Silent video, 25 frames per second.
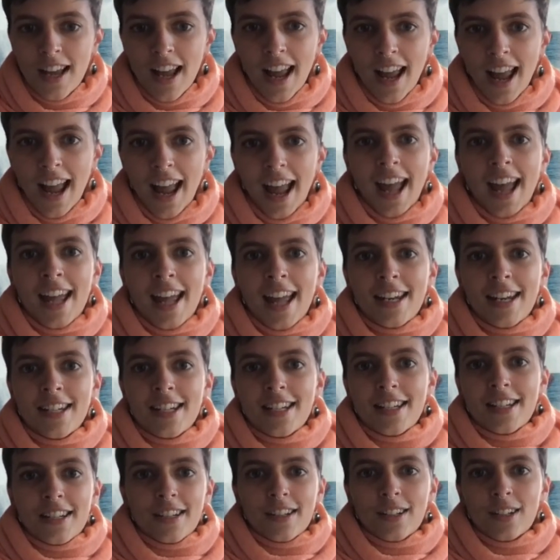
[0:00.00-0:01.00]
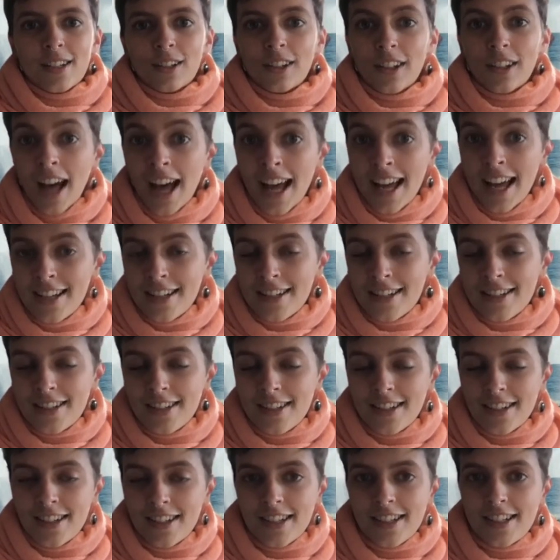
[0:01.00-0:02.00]
And light
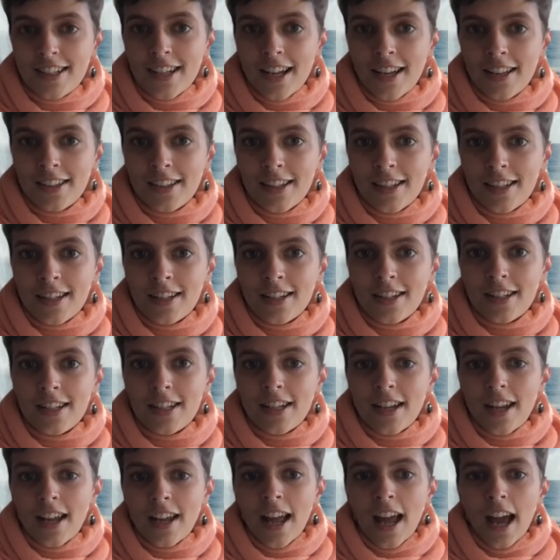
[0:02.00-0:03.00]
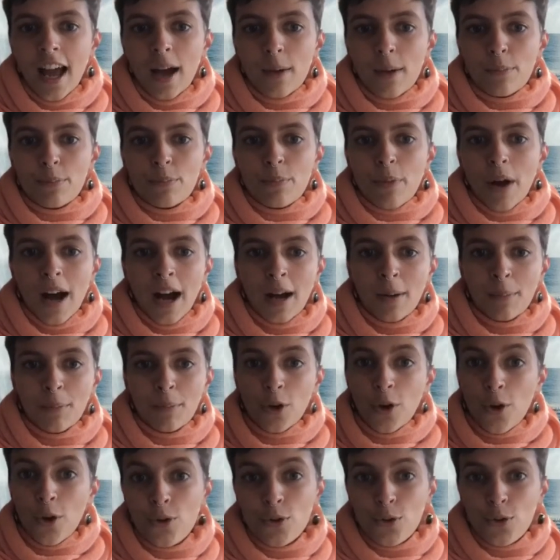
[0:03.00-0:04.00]
doesn't
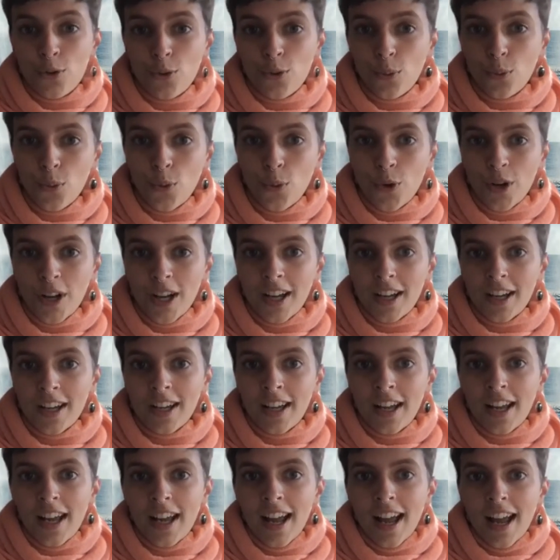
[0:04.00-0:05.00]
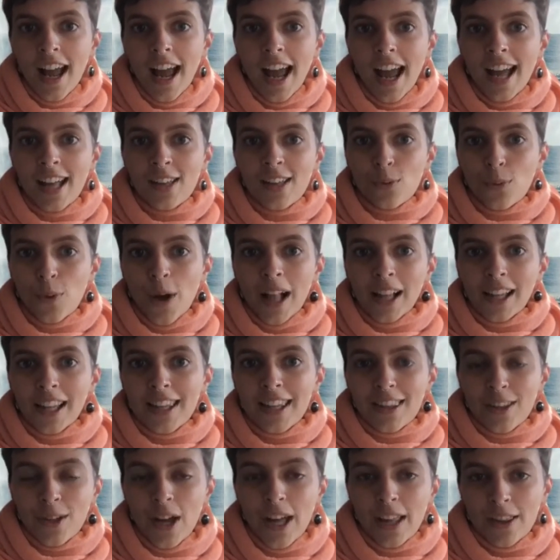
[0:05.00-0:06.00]
go through the water as well
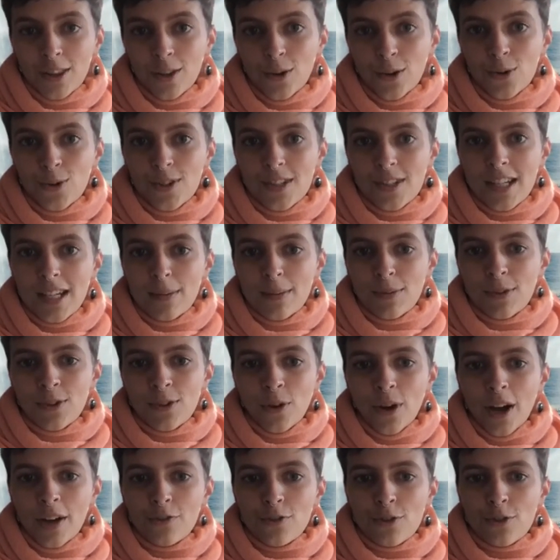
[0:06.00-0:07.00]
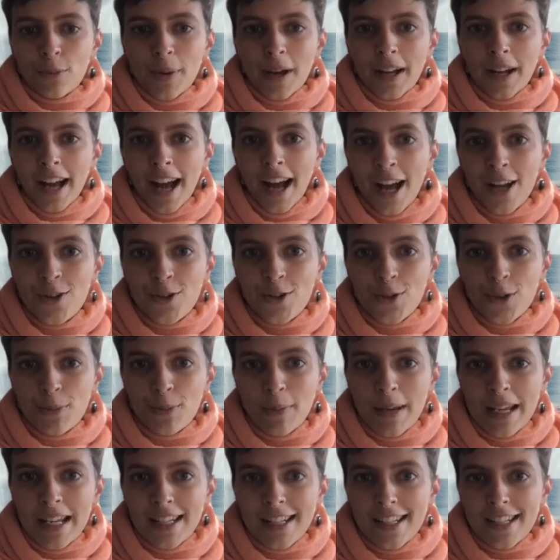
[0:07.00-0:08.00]
at those depths. So after about 100
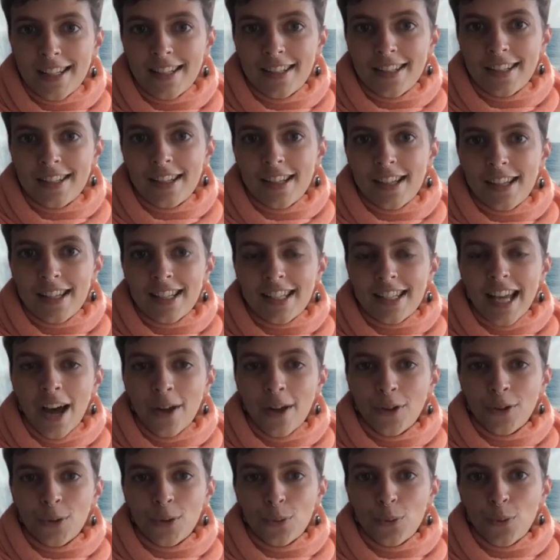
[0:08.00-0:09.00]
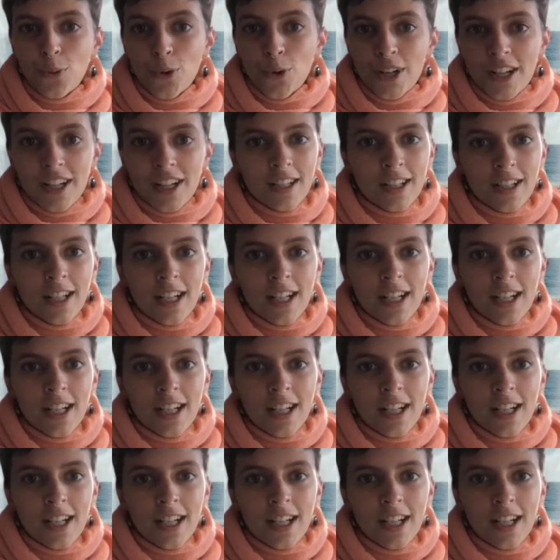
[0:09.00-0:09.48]
meters down in the water,